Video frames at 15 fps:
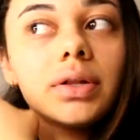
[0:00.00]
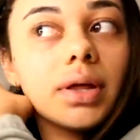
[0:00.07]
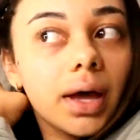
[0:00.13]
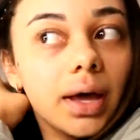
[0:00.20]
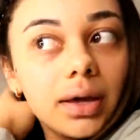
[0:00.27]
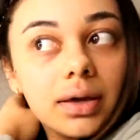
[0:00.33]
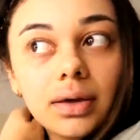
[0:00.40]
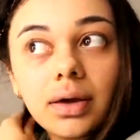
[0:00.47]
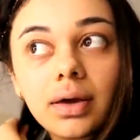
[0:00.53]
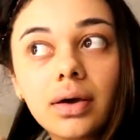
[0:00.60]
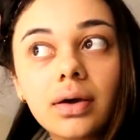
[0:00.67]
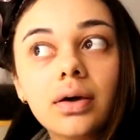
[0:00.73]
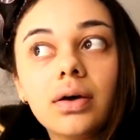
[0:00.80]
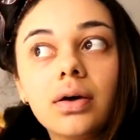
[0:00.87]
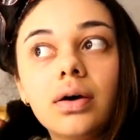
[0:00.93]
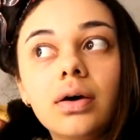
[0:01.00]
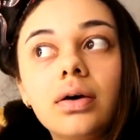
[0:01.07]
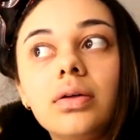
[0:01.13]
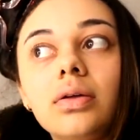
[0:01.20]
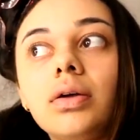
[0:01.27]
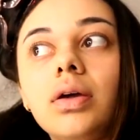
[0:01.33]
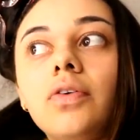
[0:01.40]
Like,
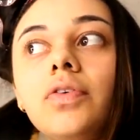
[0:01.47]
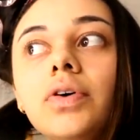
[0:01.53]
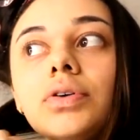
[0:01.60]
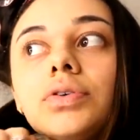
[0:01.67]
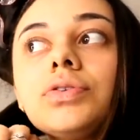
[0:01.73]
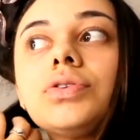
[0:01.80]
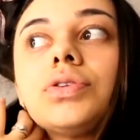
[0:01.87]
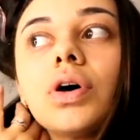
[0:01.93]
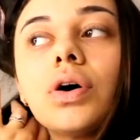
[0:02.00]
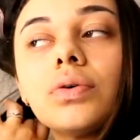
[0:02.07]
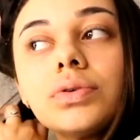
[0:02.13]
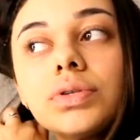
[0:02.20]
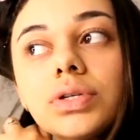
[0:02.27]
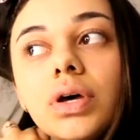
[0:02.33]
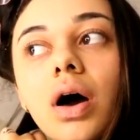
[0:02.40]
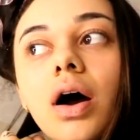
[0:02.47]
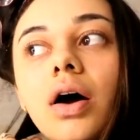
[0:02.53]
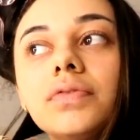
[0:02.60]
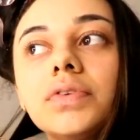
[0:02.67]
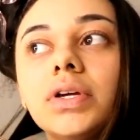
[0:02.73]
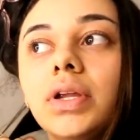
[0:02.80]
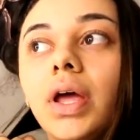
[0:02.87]
it feels so
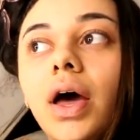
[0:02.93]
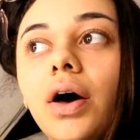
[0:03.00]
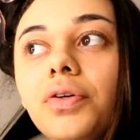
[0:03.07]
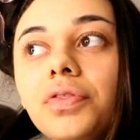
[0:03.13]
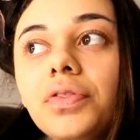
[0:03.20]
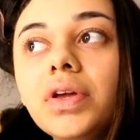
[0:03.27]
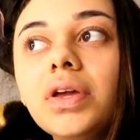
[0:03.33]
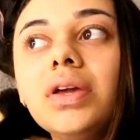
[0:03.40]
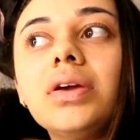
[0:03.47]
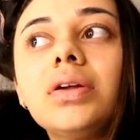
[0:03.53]
soft and healthy,